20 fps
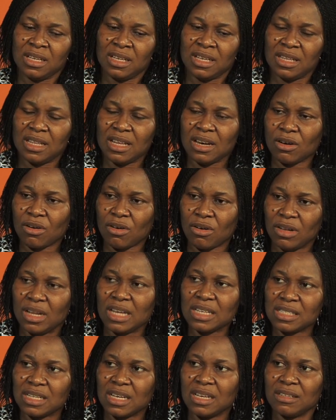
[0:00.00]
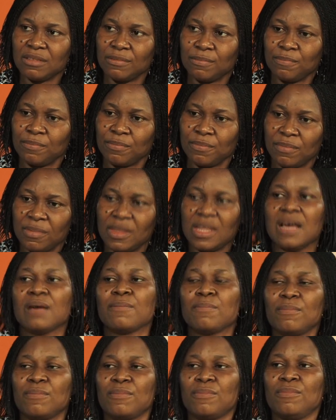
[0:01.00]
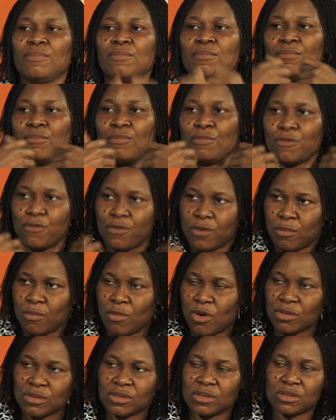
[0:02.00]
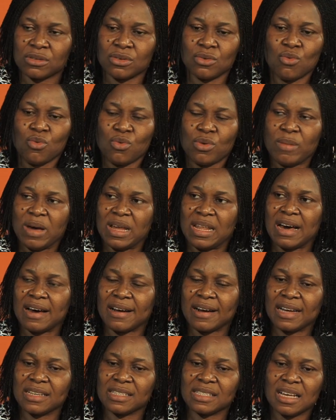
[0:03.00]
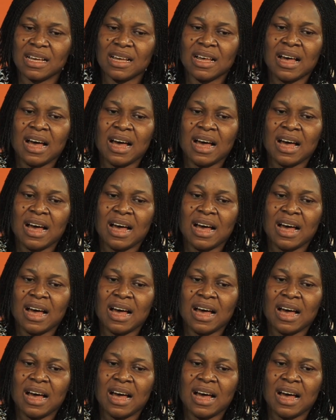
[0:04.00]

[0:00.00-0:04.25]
they then collected them from us, Women Arise,